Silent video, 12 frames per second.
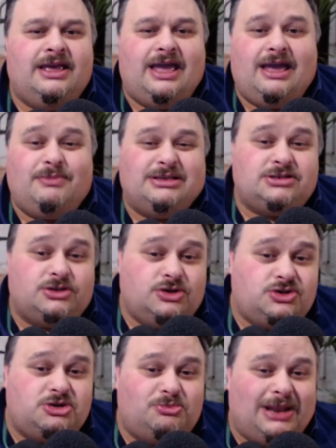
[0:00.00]
It's on
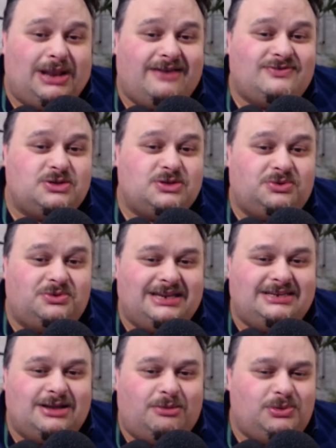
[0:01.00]
YouTube Live, so I don't need
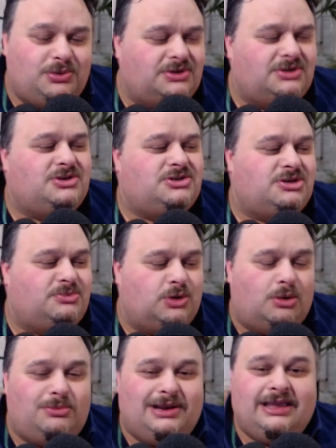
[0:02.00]
to upload it on YouTube.
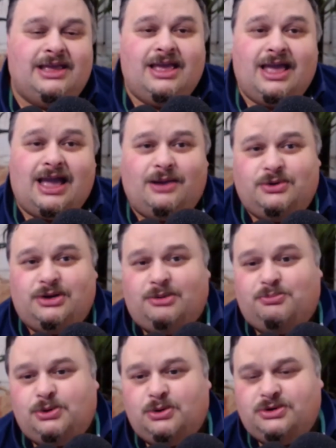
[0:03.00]
Normally, I would
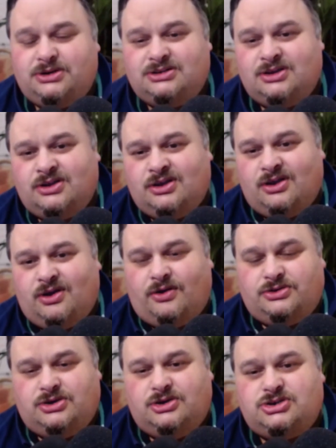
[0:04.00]
upload it on
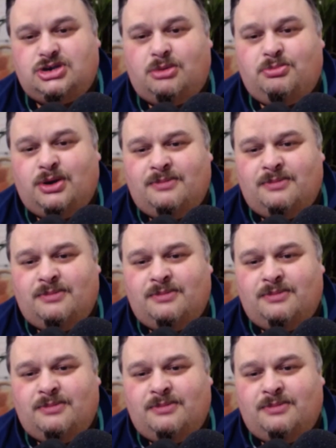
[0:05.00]
YouTube.